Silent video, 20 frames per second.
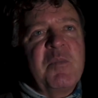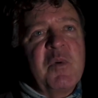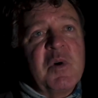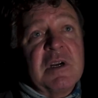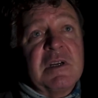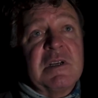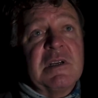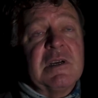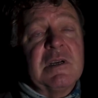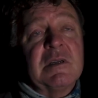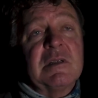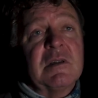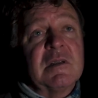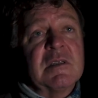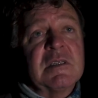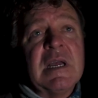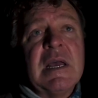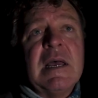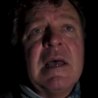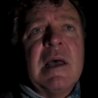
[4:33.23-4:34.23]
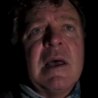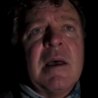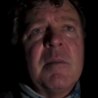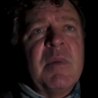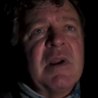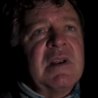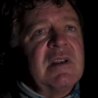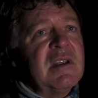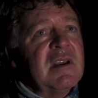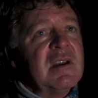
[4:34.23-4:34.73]
poor turtles.
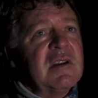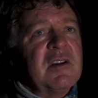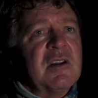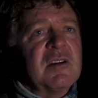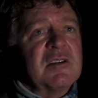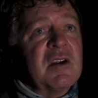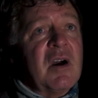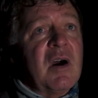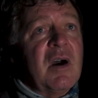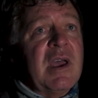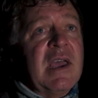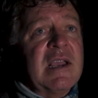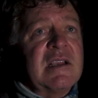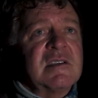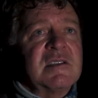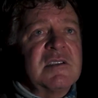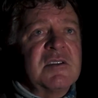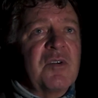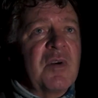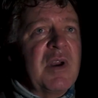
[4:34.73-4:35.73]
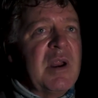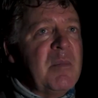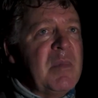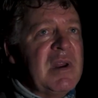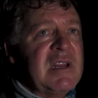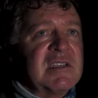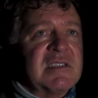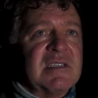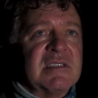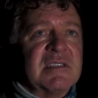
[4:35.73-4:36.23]
But turtles are extremely